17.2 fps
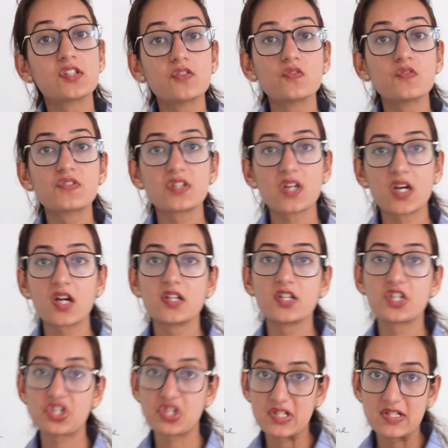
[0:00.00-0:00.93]
used a
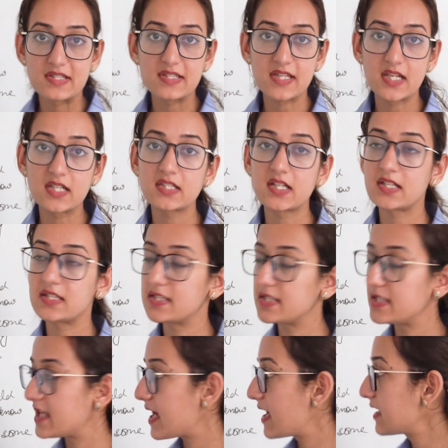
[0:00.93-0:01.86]
conditional sentence
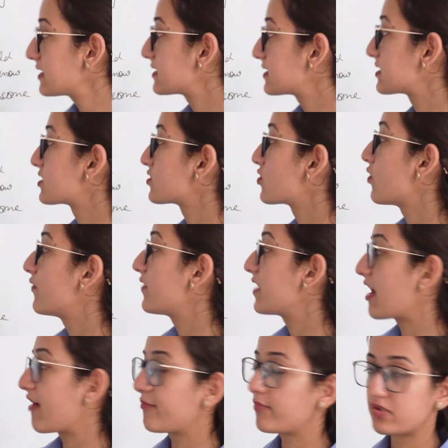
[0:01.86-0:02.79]
yet, so
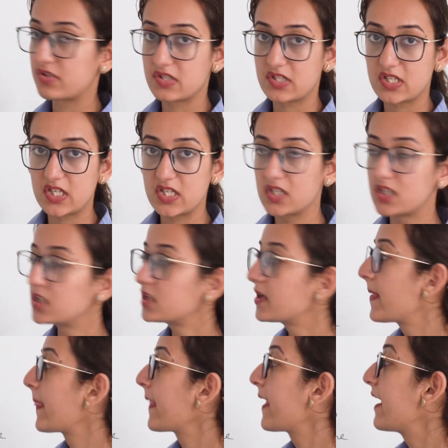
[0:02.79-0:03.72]
we have put it here.